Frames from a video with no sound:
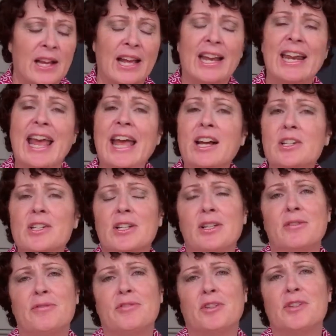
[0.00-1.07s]
An
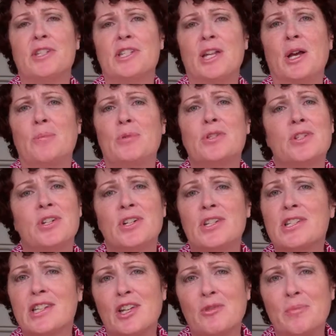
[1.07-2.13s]
excellent first step is to
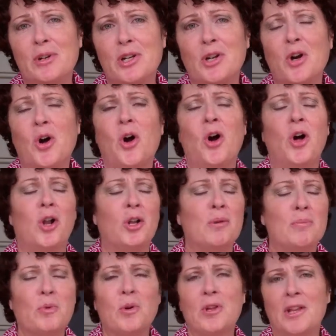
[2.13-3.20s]
just give me a call.
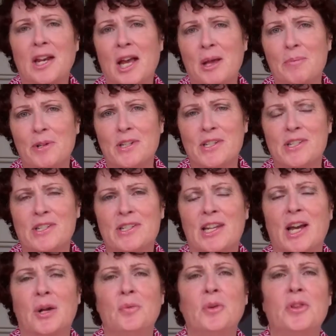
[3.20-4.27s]
More than happy to sit
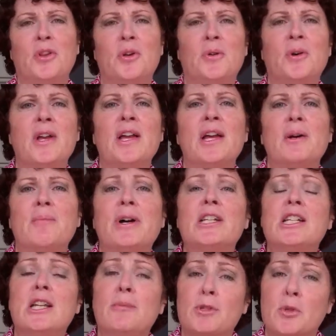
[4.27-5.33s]
down with you. My
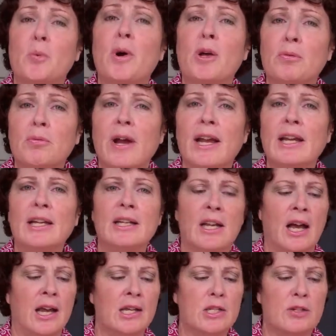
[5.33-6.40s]
team is well
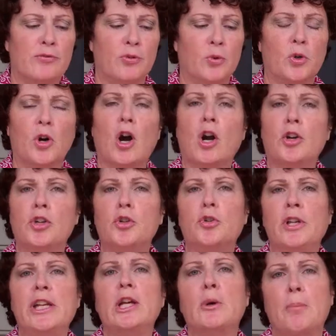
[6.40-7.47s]
recognized for our
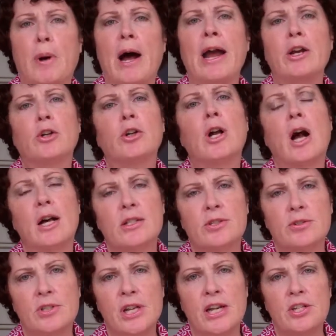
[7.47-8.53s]
unique buyer
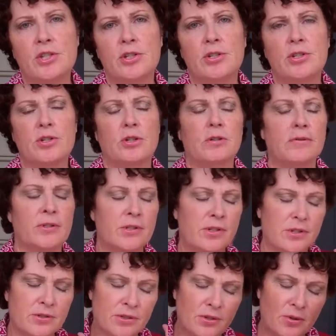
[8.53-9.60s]
consultation service.
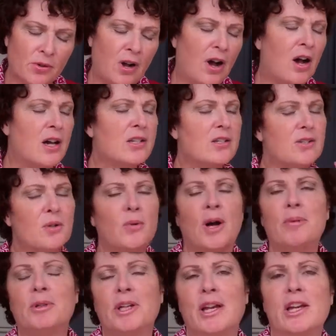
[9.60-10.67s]
There's no cost, no
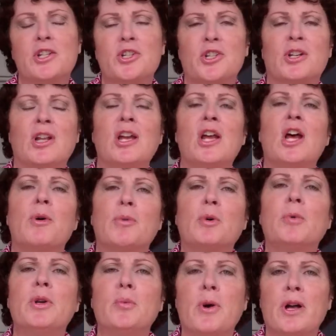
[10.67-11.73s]
obligation, but
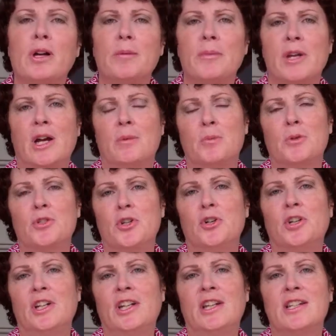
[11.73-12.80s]
we'd welcome the
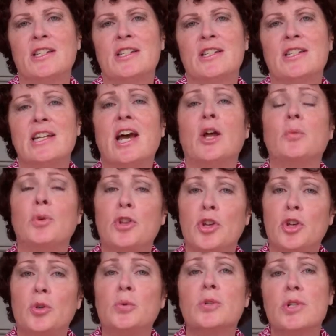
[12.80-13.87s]
opportunity to sit down with
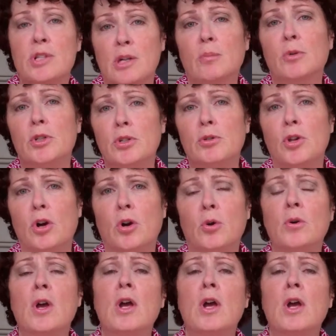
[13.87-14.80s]
you or someone you know